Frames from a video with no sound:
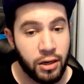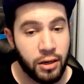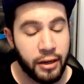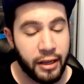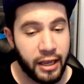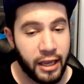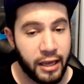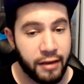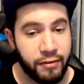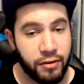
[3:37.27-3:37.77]

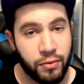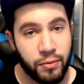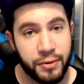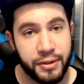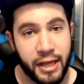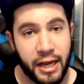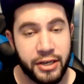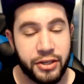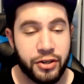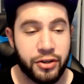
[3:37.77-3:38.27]
Even with
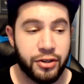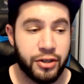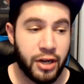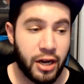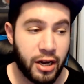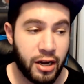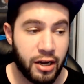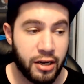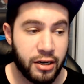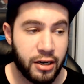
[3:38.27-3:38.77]
that turned
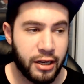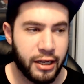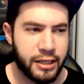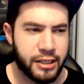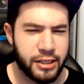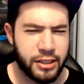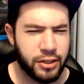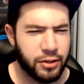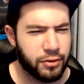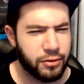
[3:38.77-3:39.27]
on, it
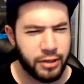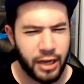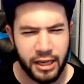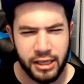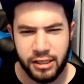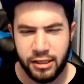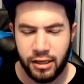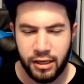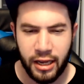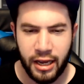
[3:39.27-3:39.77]
still gets
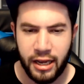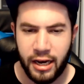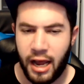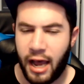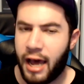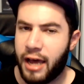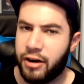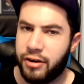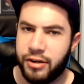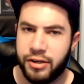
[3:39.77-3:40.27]
delayed.
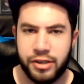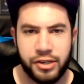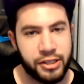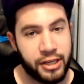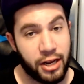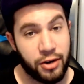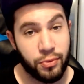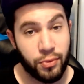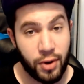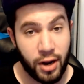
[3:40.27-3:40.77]
I don't
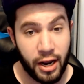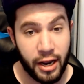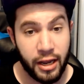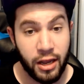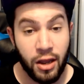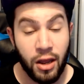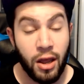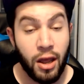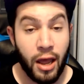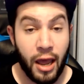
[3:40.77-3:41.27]
understand why.
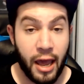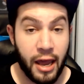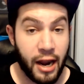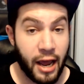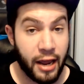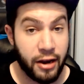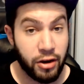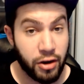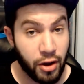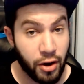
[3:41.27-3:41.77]
And
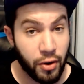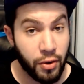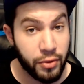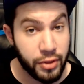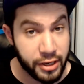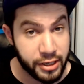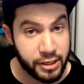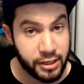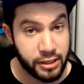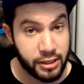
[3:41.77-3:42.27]
I know
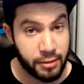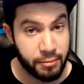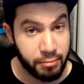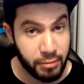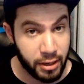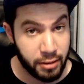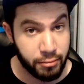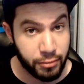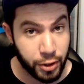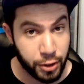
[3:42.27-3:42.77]
this is a
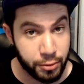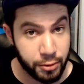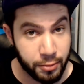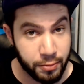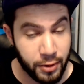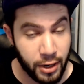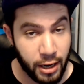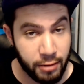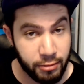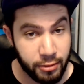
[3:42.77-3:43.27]
Mint Mobile
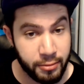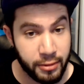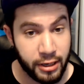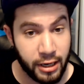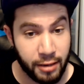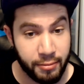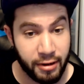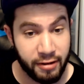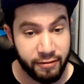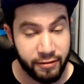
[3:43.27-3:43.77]
problem and
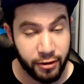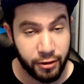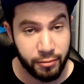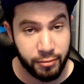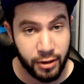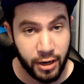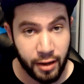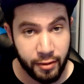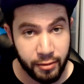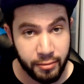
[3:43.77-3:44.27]
not my phone
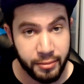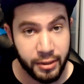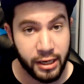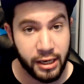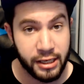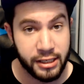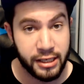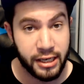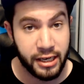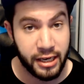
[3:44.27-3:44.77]
problem
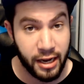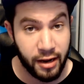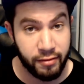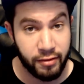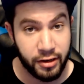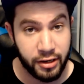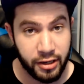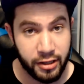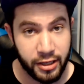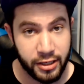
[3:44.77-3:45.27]
because it
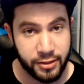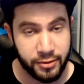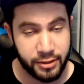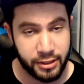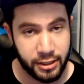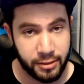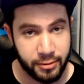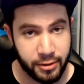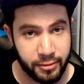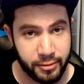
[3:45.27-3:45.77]
never did this with
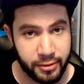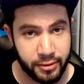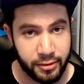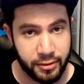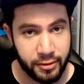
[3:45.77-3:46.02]
T-Mobile.